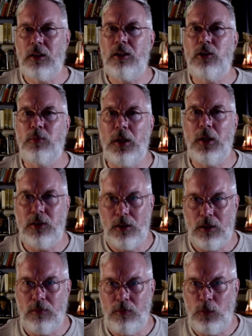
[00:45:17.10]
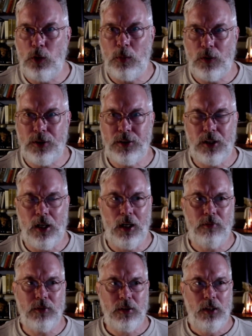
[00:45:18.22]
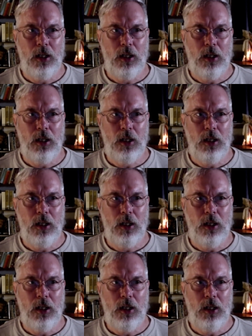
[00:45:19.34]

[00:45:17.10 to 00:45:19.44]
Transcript: is mentioned numerous times.